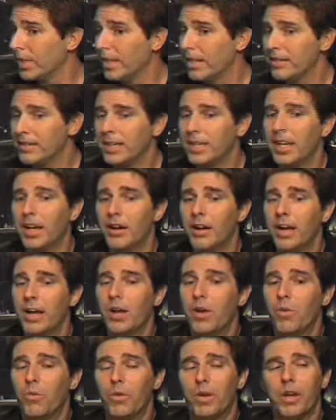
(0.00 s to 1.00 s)
See, now,
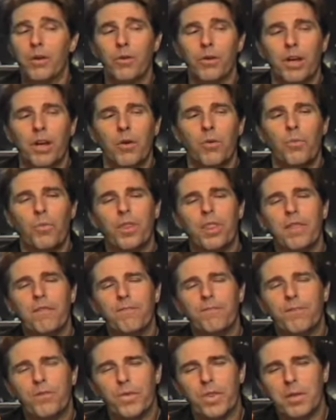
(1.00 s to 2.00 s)
we, when, the,
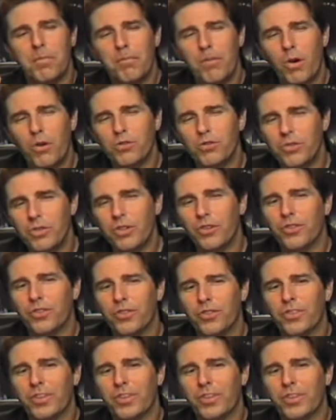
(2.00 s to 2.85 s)
when the emotional